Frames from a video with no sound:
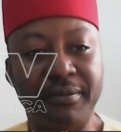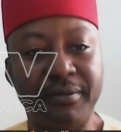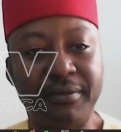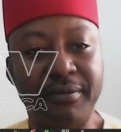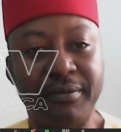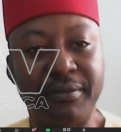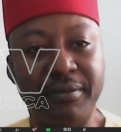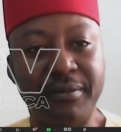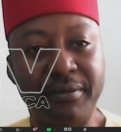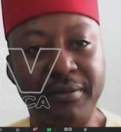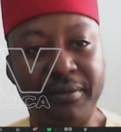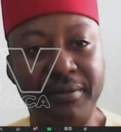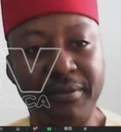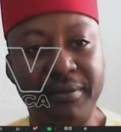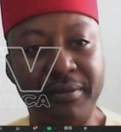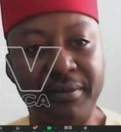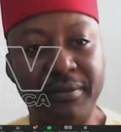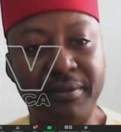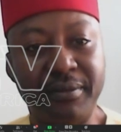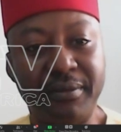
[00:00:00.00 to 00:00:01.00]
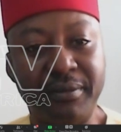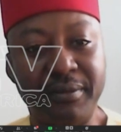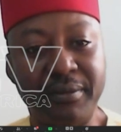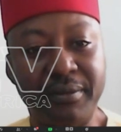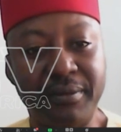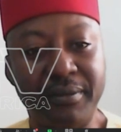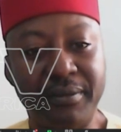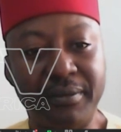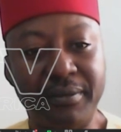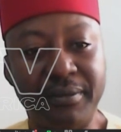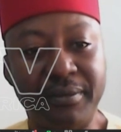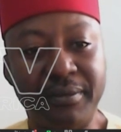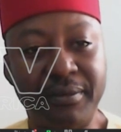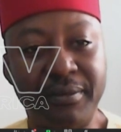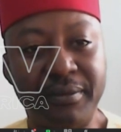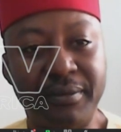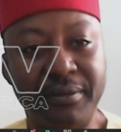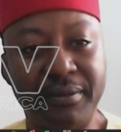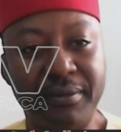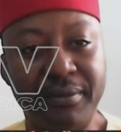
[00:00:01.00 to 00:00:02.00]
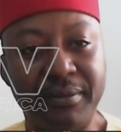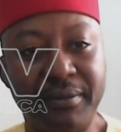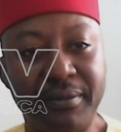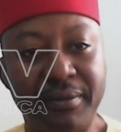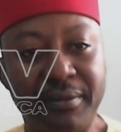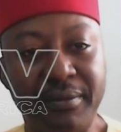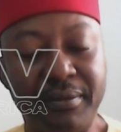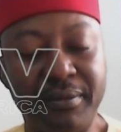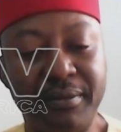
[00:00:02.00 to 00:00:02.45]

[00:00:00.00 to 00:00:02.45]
No words are spoken by the person on screen.